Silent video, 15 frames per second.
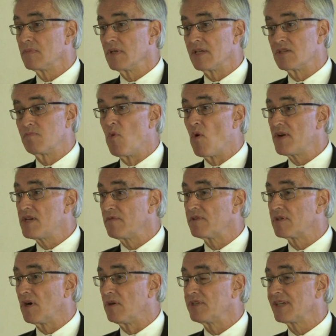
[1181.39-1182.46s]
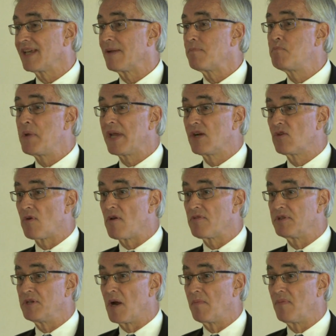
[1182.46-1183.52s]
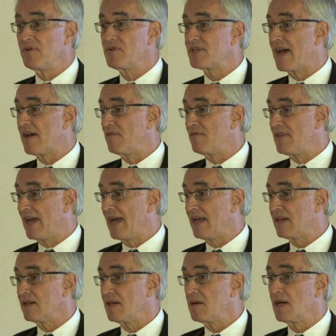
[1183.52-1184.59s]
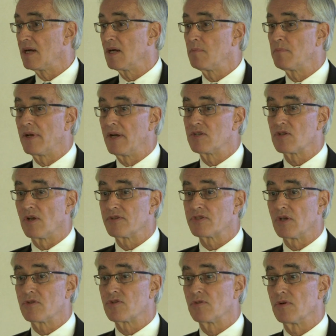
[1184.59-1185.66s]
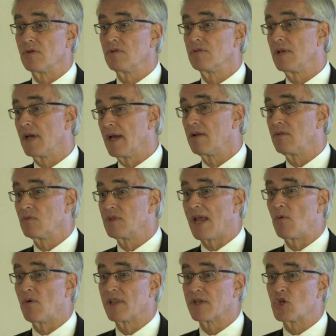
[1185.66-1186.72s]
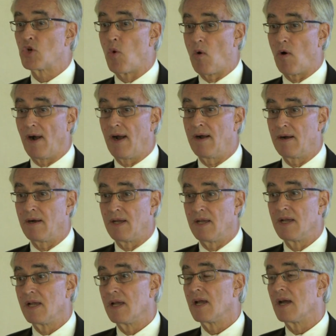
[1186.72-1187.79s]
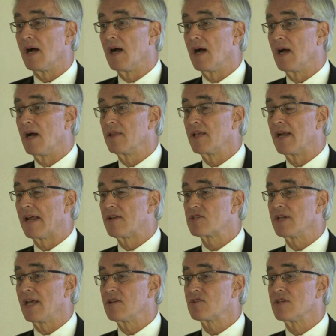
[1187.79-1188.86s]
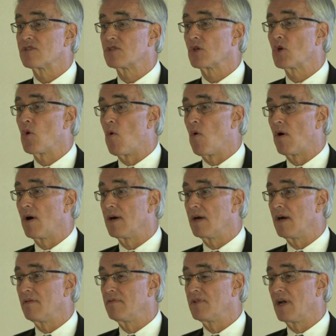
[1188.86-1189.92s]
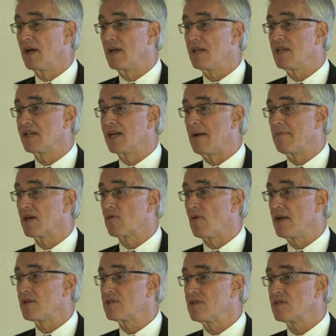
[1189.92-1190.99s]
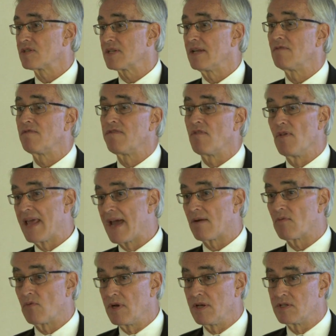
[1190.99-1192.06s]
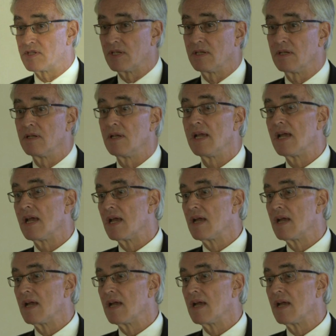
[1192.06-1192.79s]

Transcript: It's more difficult to get big growth numbers out of that, but it's also true that they were the core. The United States is the core of the economic crisis, and for that reason,